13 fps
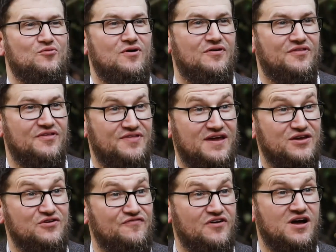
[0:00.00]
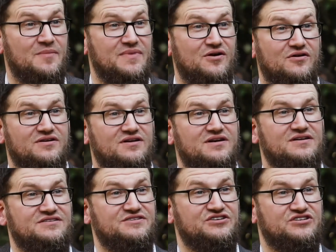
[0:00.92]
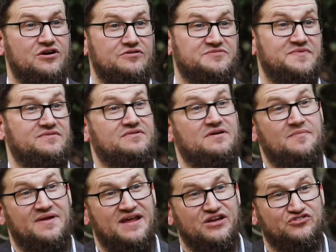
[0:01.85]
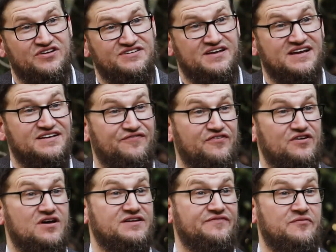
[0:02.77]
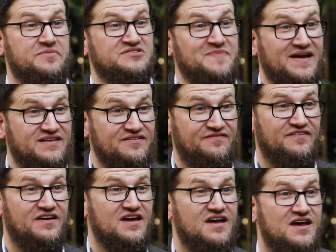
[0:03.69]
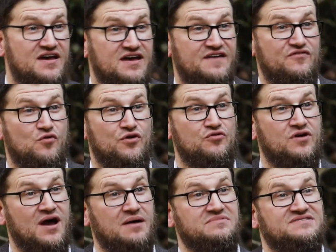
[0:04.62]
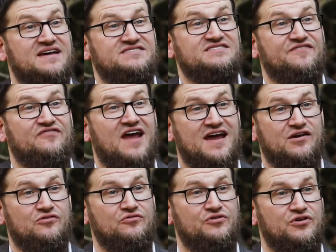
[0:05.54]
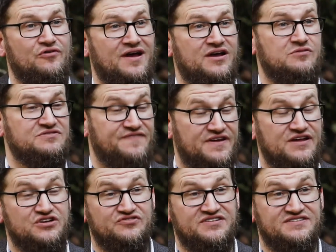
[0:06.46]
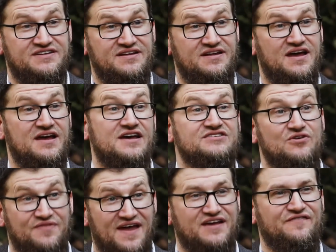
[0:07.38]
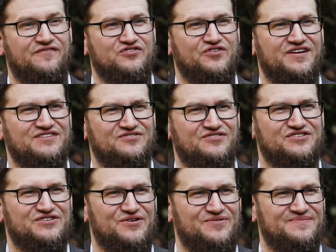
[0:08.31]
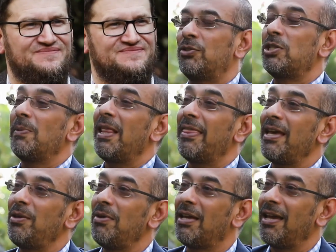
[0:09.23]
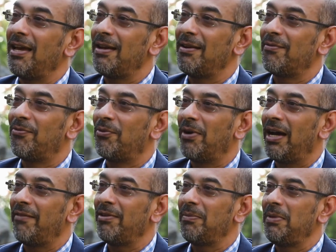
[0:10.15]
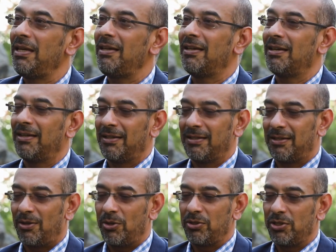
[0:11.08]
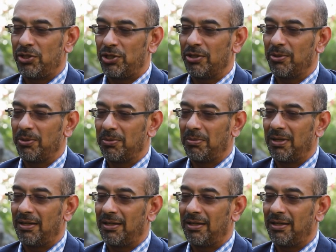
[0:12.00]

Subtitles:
Well, thank you for coming on to the show. It's been interesting, a different perspective. Everyone who comes has a different angle. Your angle was very interesting. So thank you for joining us on the show. So Ismail, thank you again for having me on this show.